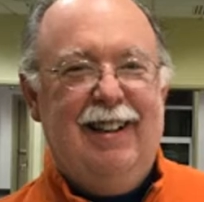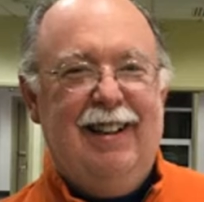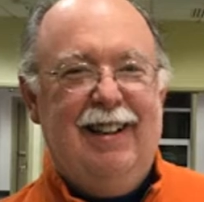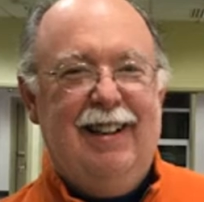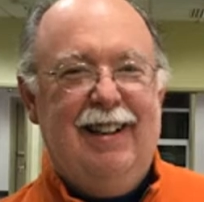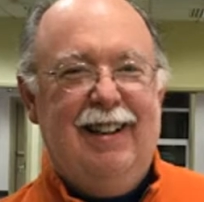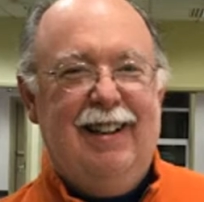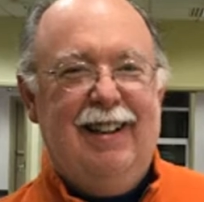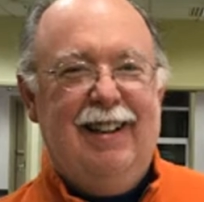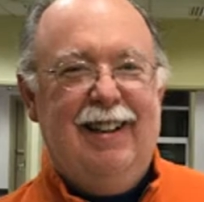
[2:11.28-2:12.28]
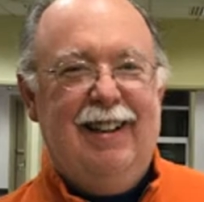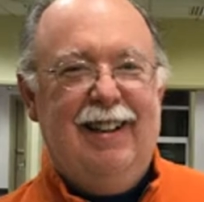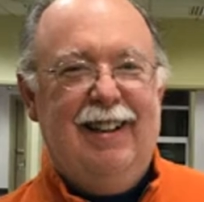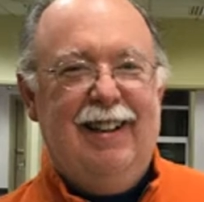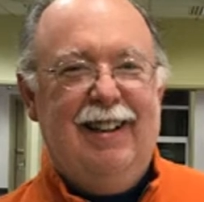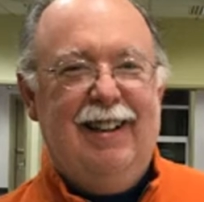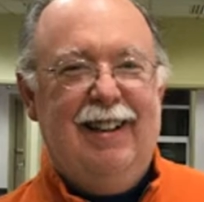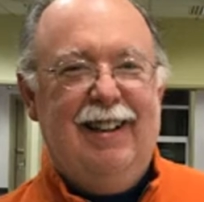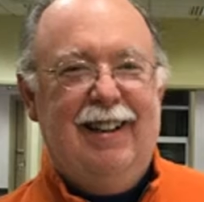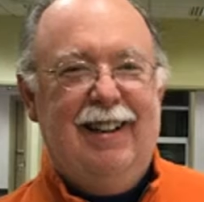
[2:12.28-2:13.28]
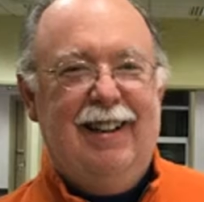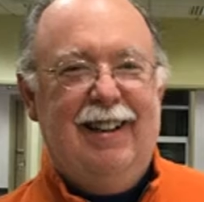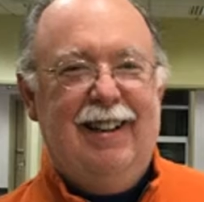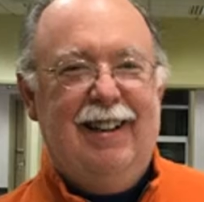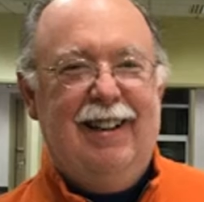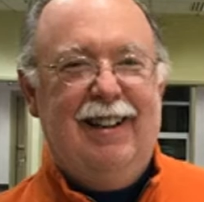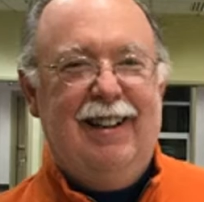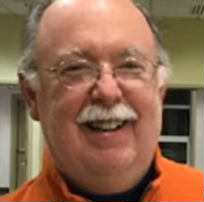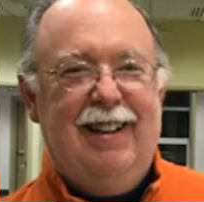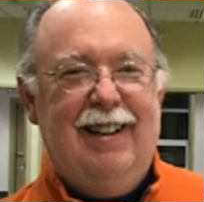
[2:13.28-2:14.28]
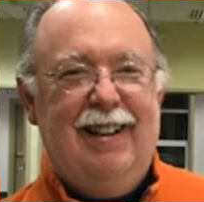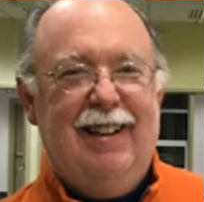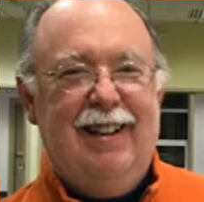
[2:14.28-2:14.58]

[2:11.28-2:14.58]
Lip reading: (not speaking)